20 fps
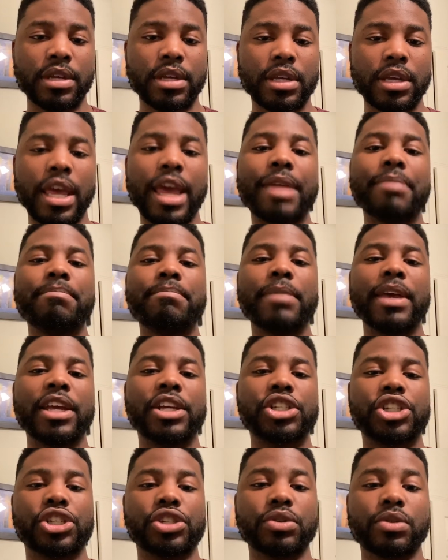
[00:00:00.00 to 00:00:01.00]
and make
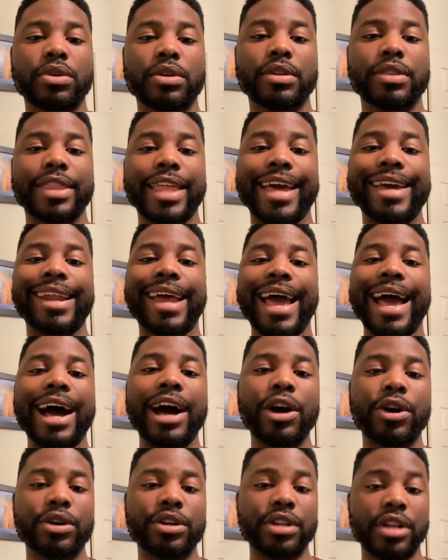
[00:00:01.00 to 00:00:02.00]
sure that
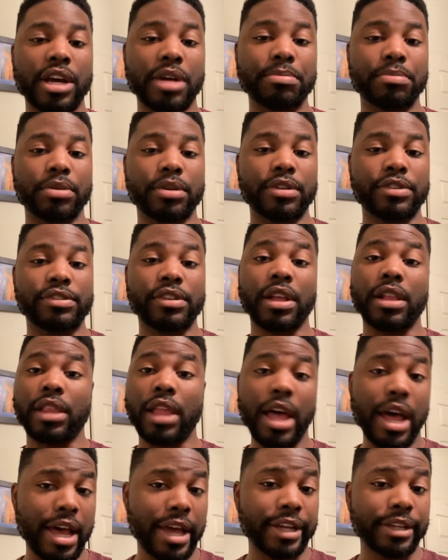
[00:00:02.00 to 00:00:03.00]
our numbers
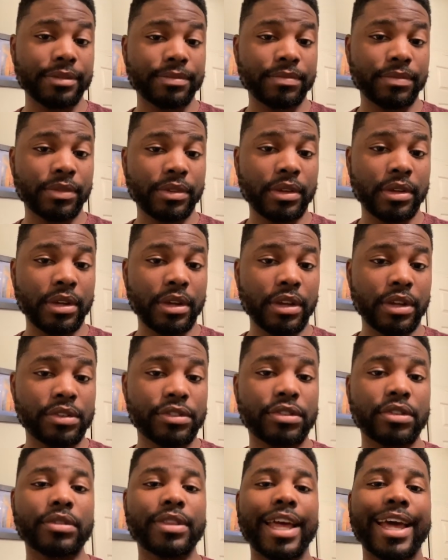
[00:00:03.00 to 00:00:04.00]
align
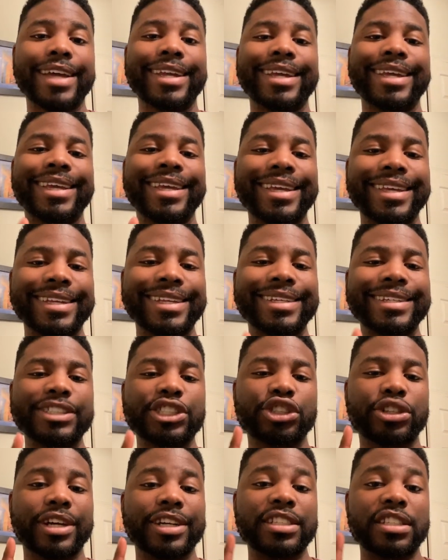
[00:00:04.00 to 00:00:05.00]
so that it
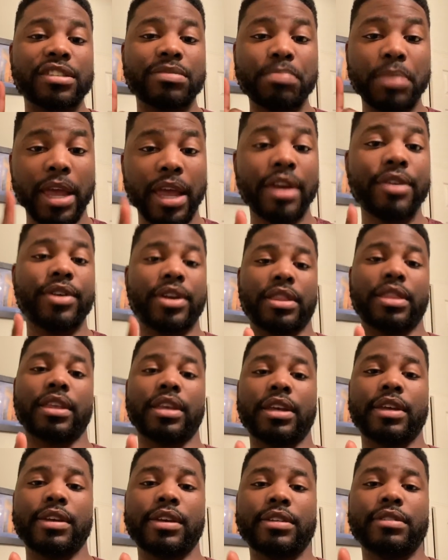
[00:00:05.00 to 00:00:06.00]

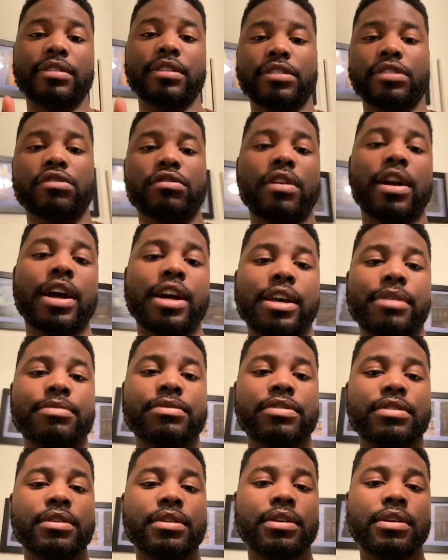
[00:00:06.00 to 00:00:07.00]
transparently
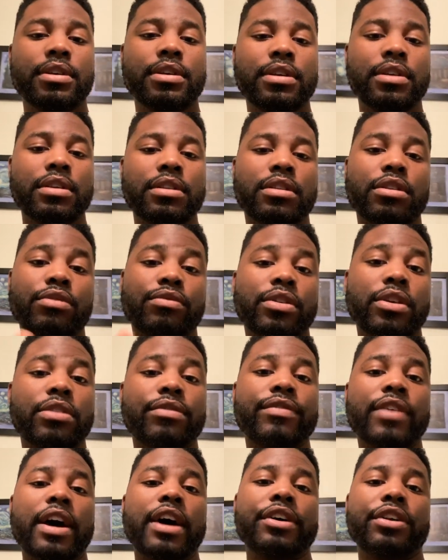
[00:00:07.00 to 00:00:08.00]
describes the real
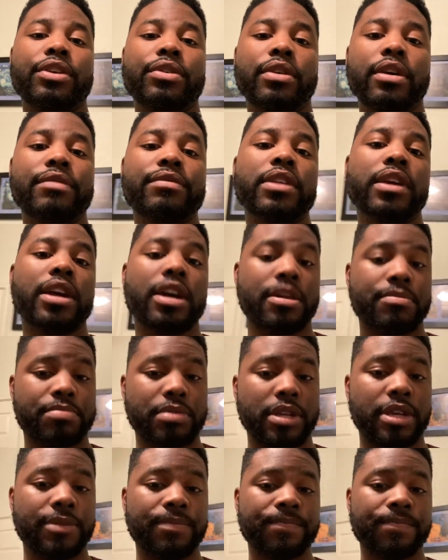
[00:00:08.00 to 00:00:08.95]
value of the company.